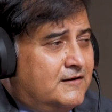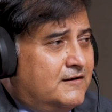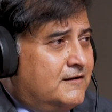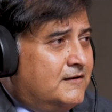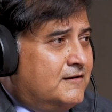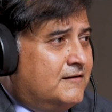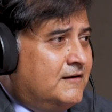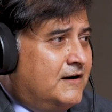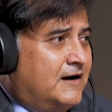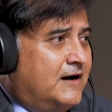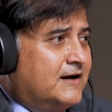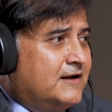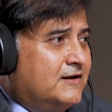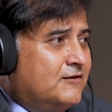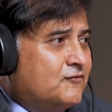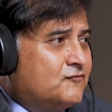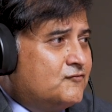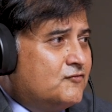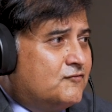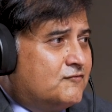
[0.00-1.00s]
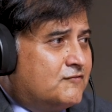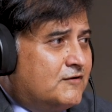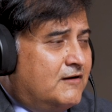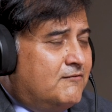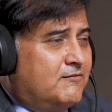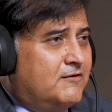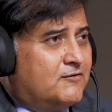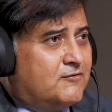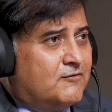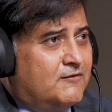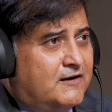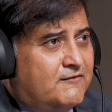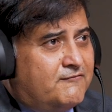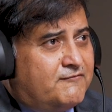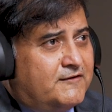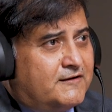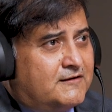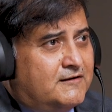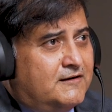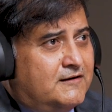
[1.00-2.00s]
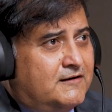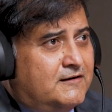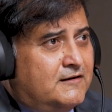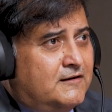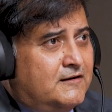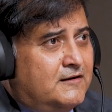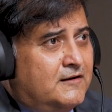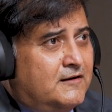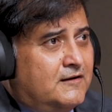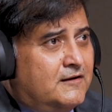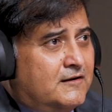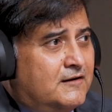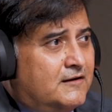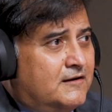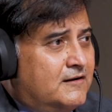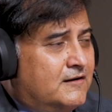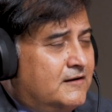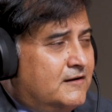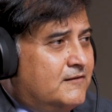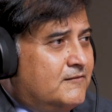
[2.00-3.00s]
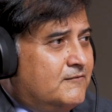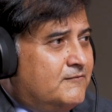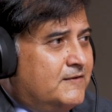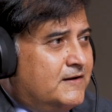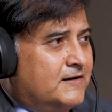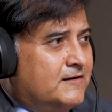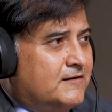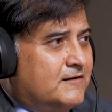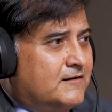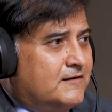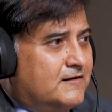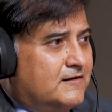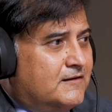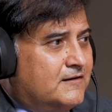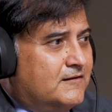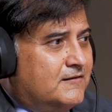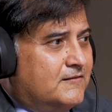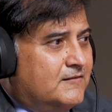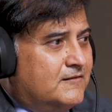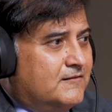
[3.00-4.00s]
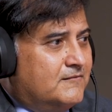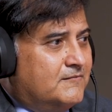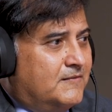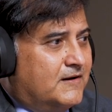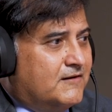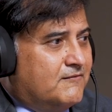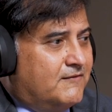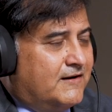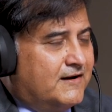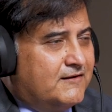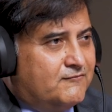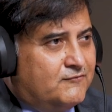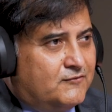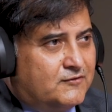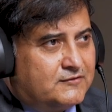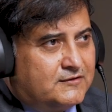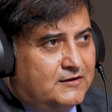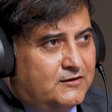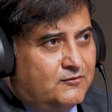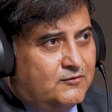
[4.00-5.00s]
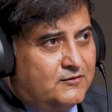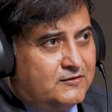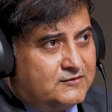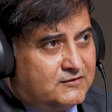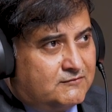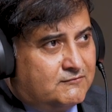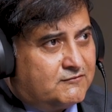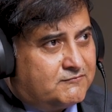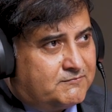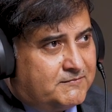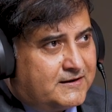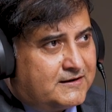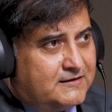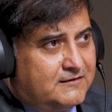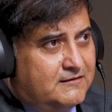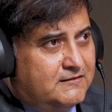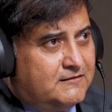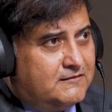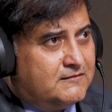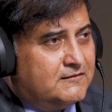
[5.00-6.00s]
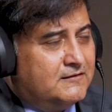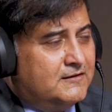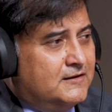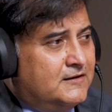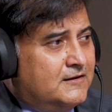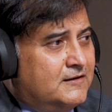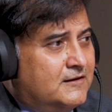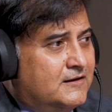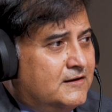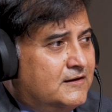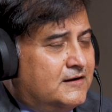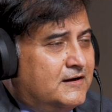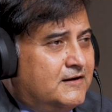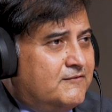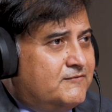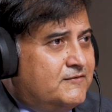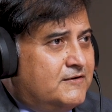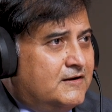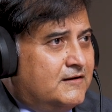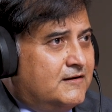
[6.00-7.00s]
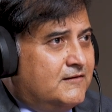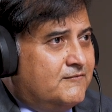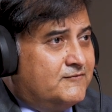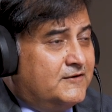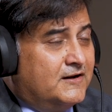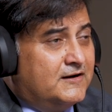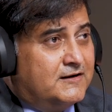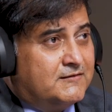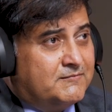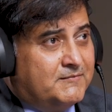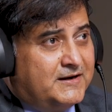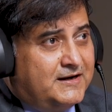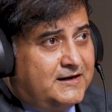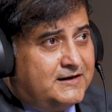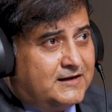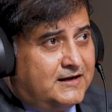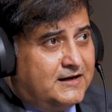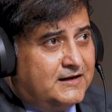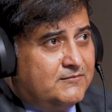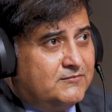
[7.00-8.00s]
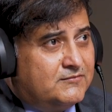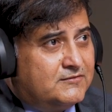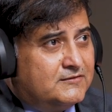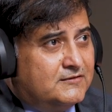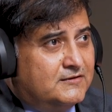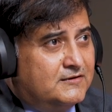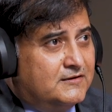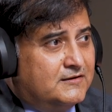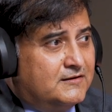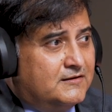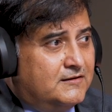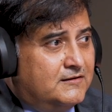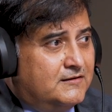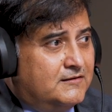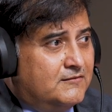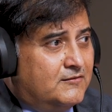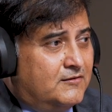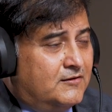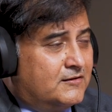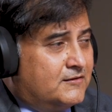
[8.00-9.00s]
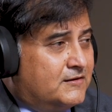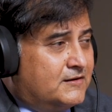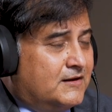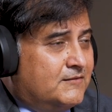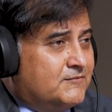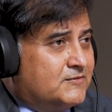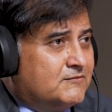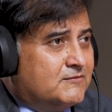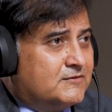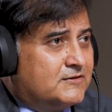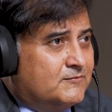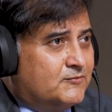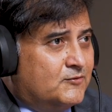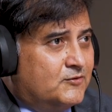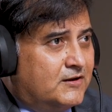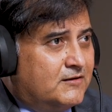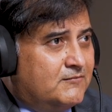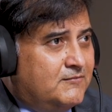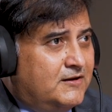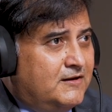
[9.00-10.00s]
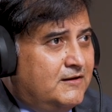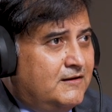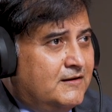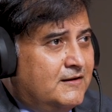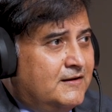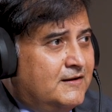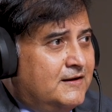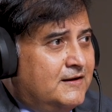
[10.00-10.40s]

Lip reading: I used to travel to Africa when my wife was alone, she was pregnant. I've done it many times. All the time she was supporting me.